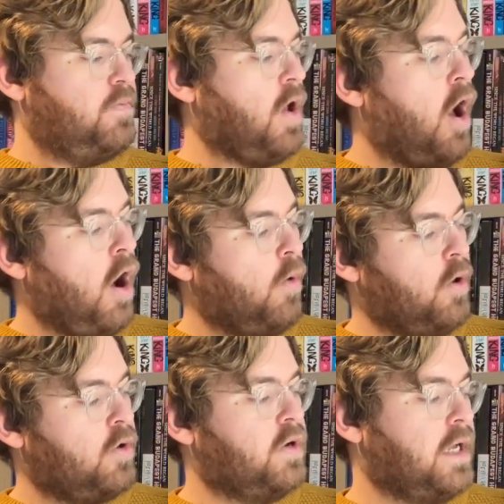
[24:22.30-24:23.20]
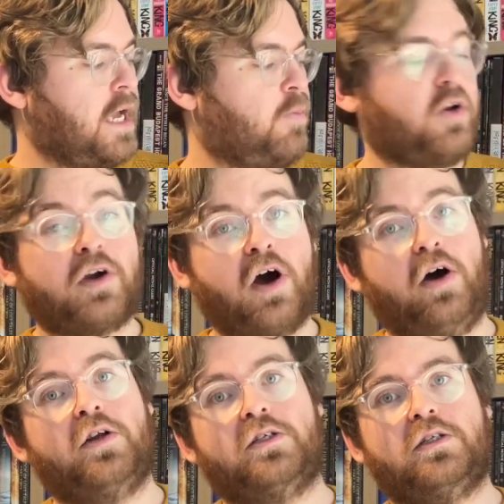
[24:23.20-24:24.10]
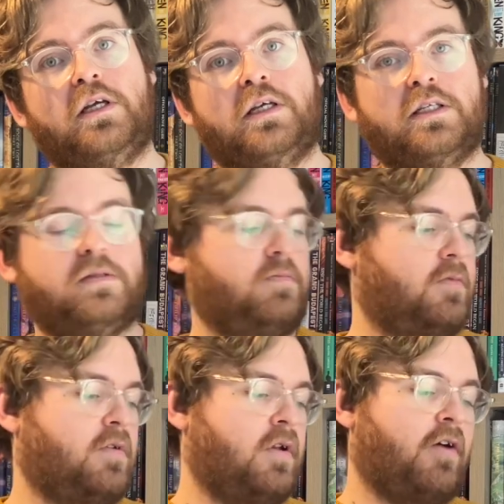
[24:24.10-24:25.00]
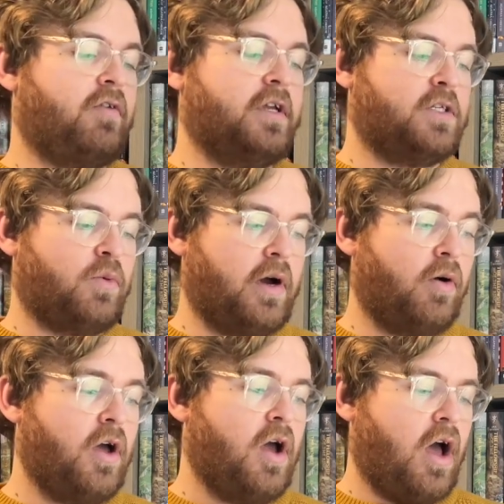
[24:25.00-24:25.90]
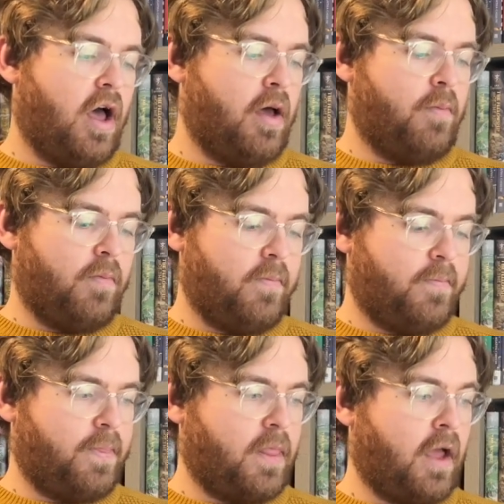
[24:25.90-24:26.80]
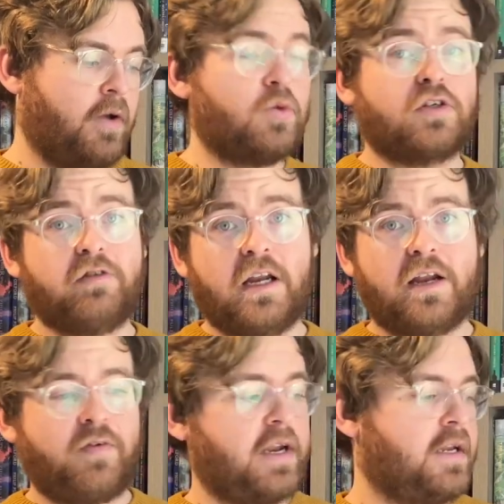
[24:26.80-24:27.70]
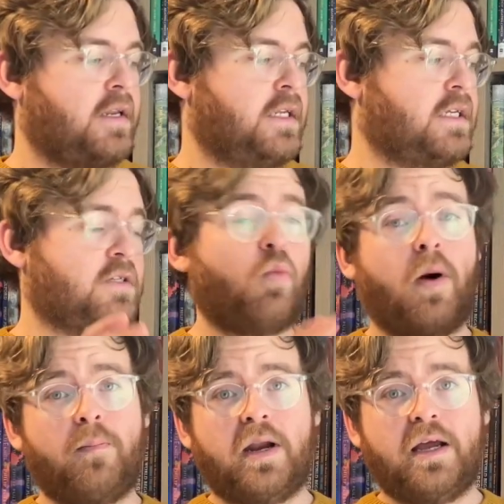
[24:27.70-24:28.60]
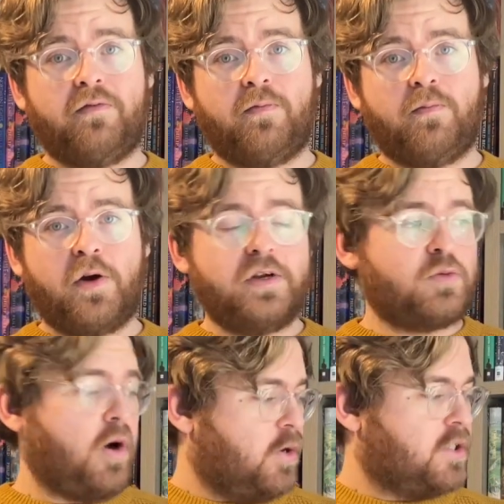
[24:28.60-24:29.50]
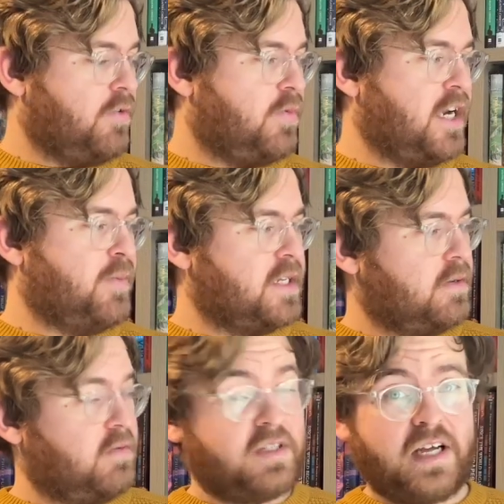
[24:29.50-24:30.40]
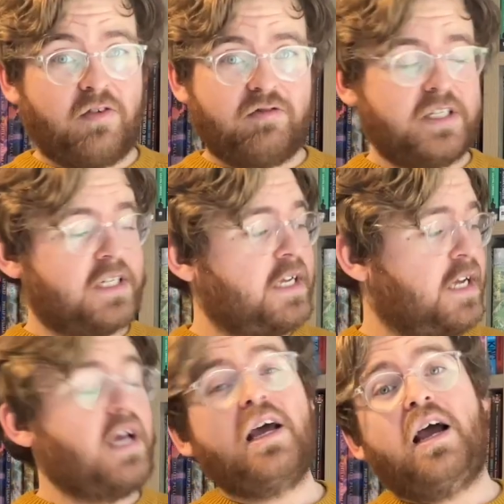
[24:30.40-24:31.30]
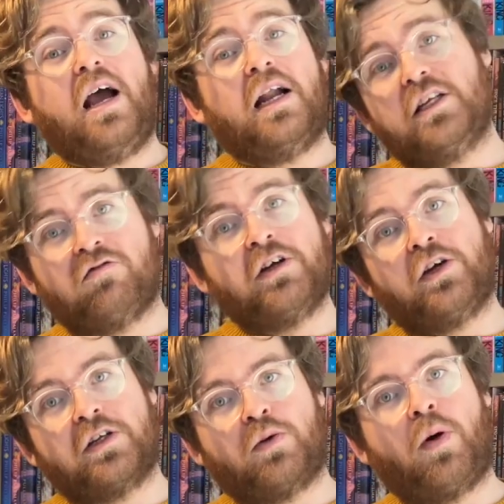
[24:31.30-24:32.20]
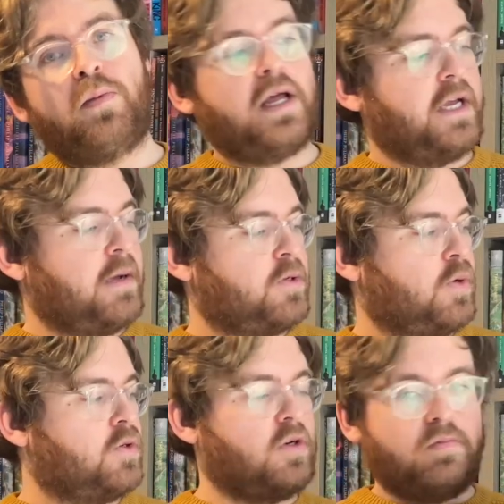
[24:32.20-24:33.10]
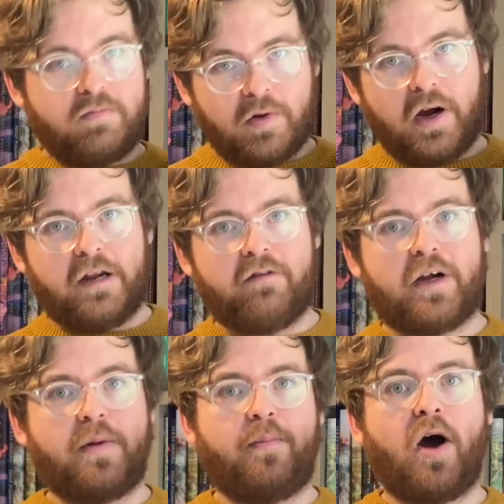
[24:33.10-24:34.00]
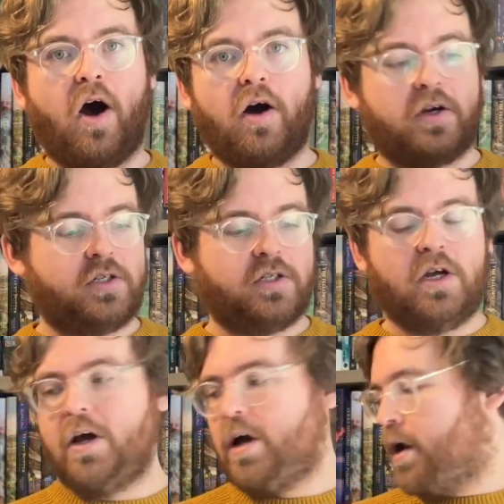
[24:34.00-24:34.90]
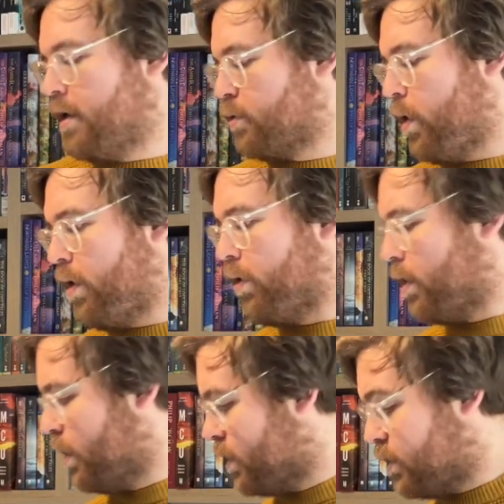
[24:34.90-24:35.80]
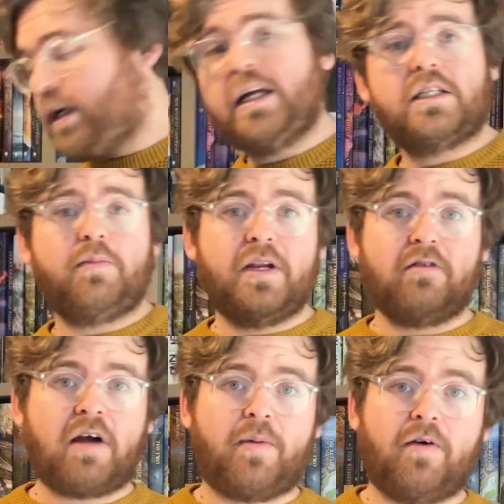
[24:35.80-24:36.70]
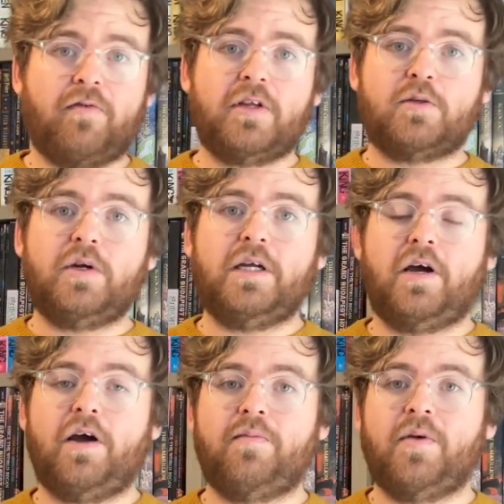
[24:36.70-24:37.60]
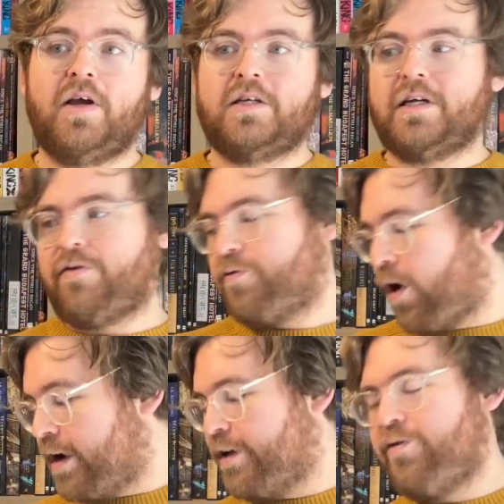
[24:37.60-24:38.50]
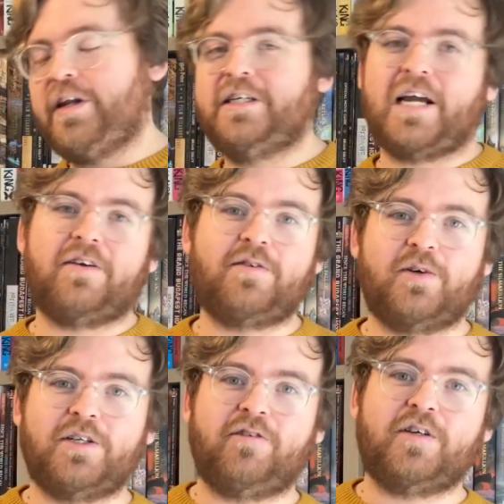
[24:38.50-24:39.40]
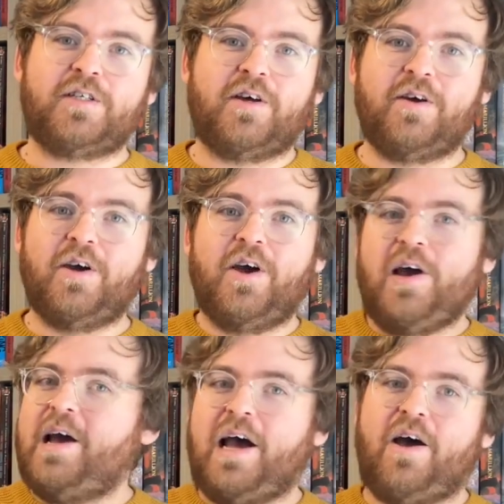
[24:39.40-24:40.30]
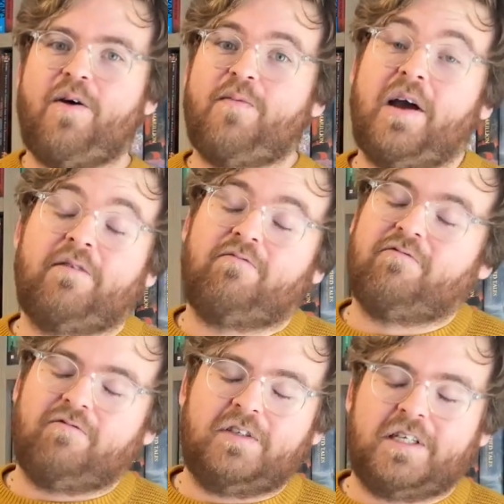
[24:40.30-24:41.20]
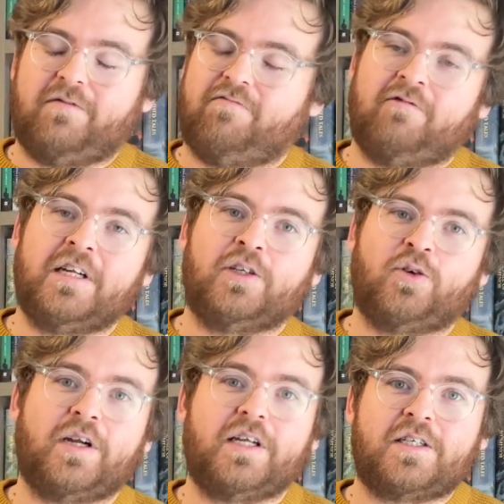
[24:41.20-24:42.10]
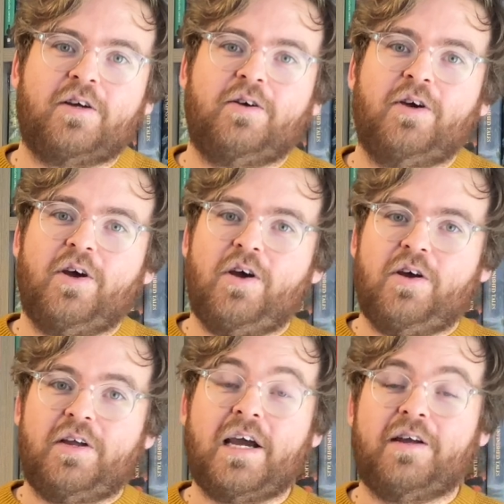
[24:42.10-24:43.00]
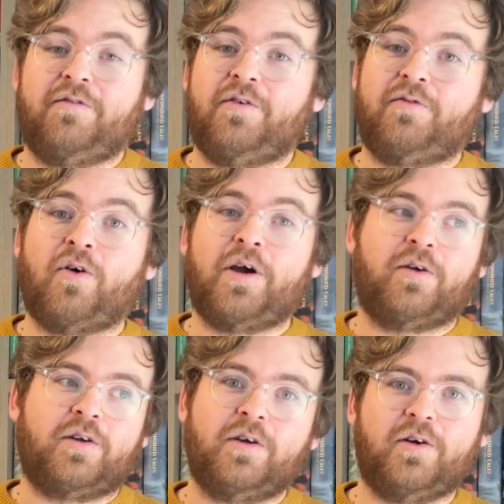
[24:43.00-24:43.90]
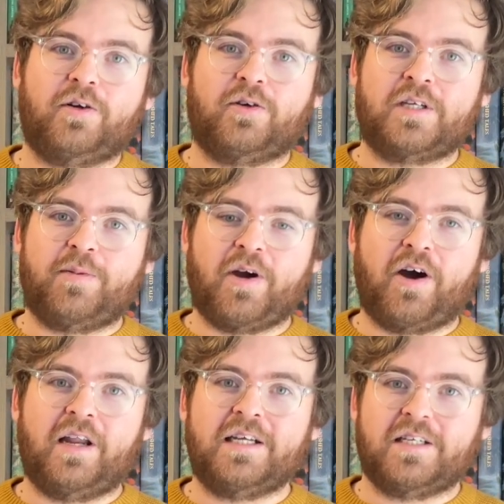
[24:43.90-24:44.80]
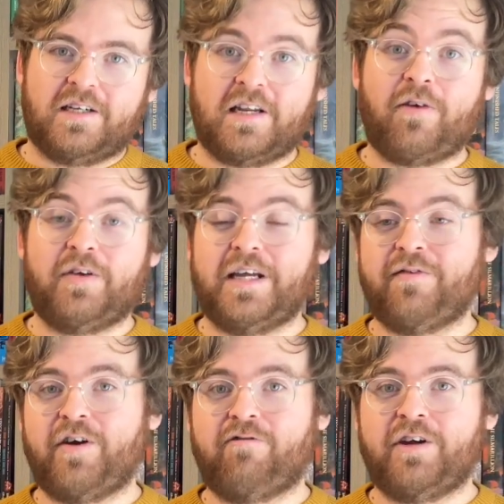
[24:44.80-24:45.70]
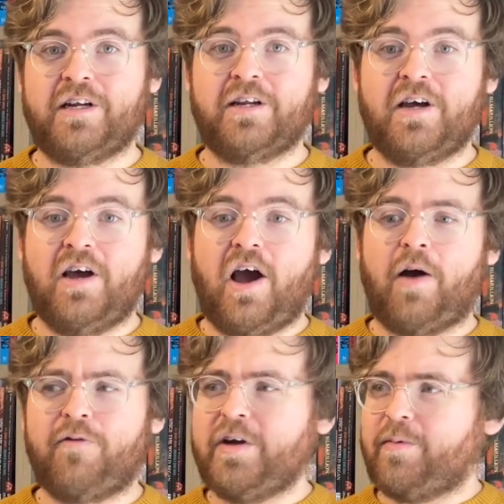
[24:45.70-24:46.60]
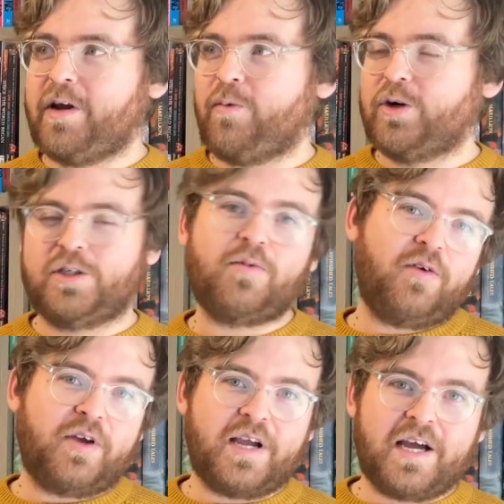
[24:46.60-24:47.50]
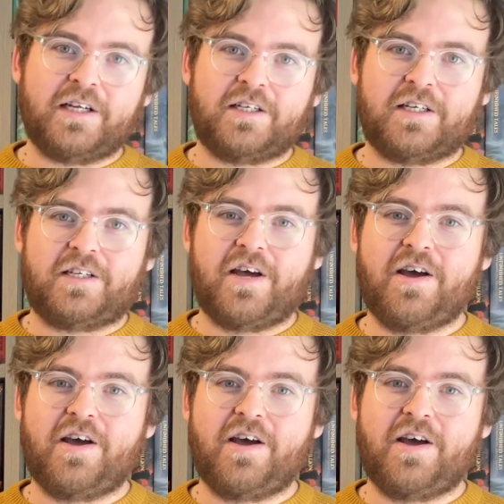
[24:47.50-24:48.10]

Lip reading: artwork on the game, on the cards, is lovely as well. I also really like the fact that this has a 1-player mode as well, which I've played myself recently, and it's really good as a 1-player game as well, so I highly recommend Parks as well. So yeah, that's going to be the wrap up for this week. So finally finished Count of Monte Cristo, and so really enjoyed it. So yeah, if you've got it on your TBR list, definitely give it a read. I think I'm going to watch the movie again, just